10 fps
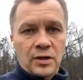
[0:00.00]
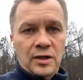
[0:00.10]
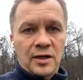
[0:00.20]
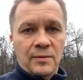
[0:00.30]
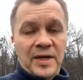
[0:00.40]

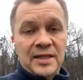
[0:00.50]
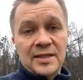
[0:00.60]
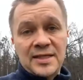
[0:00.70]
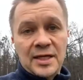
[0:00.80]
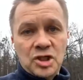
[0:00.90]
But
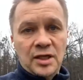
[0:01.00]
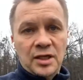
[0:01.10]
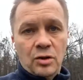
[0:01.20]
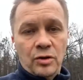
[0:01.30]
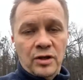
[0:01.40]
essentially,
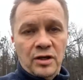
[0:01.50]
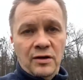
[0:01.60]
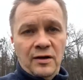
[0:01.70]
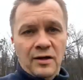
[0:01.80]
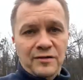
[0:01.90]

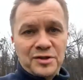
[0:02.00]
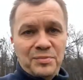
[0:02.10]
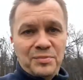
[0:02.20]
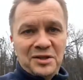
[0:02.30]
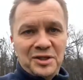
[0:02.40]
if
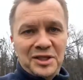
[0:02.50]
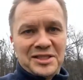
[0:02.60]
there's Middle